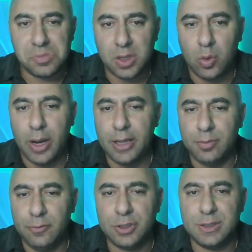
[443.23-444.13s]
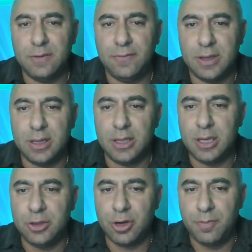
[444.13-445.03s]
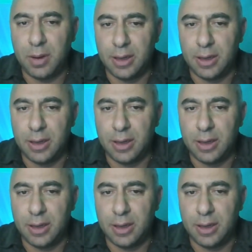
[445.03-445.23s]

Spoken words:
Quiet move, just defending the e3 pawn.